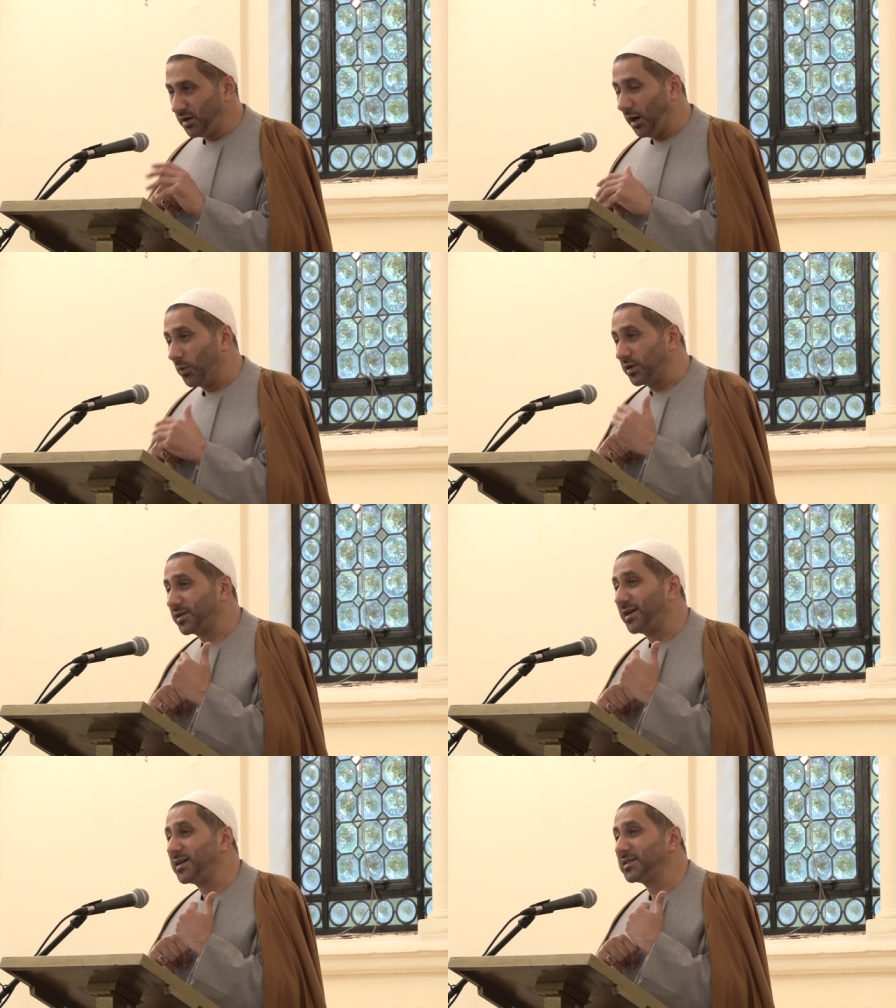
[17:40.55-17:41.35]
Our
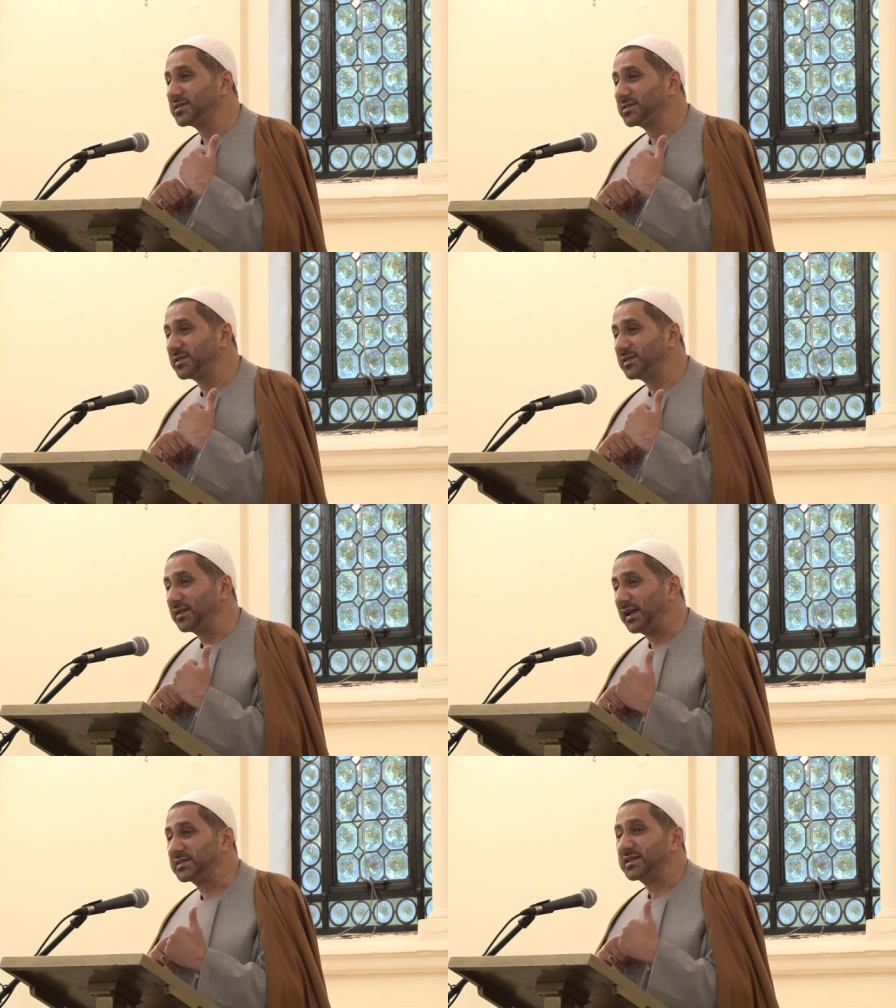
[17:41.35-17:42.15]
task
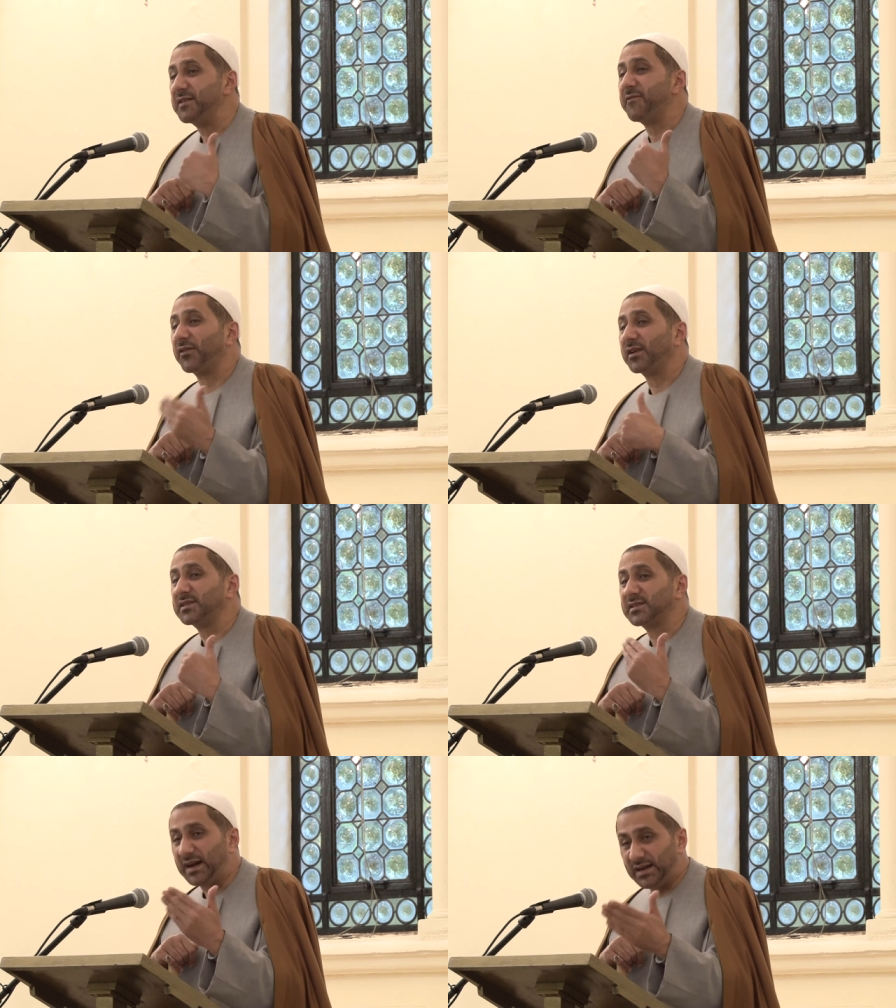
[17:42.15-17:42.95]
is a
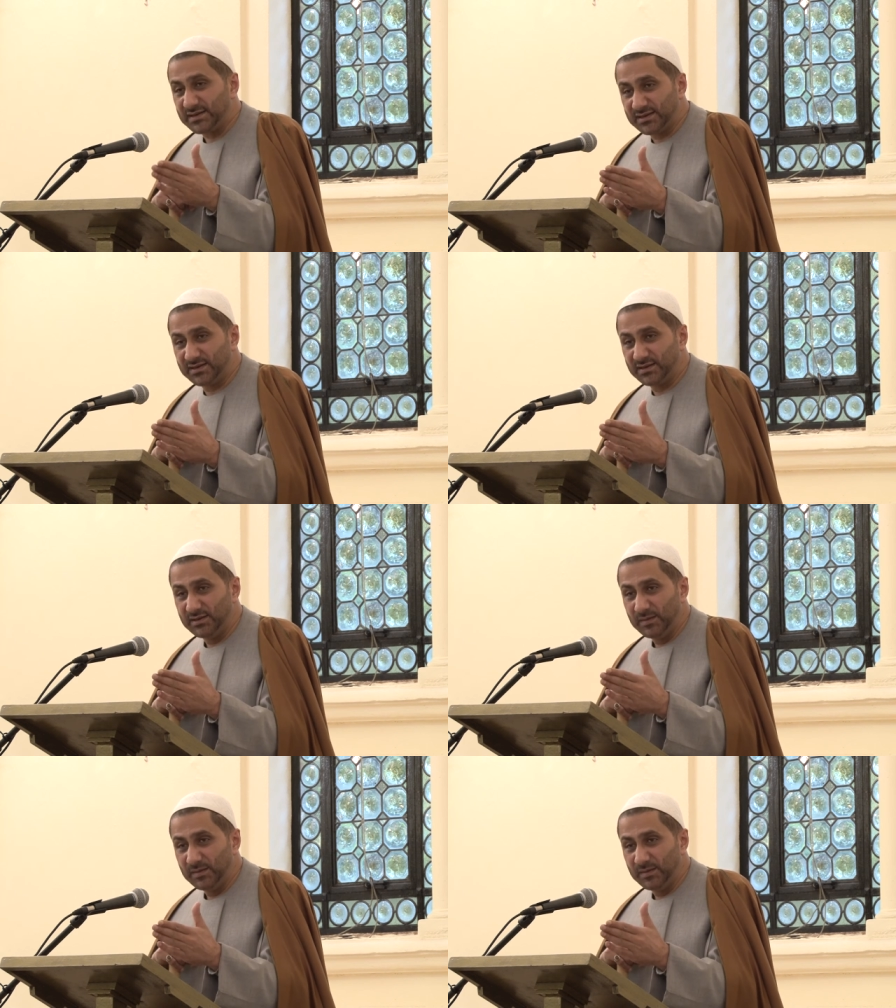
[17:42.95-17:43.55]
different task.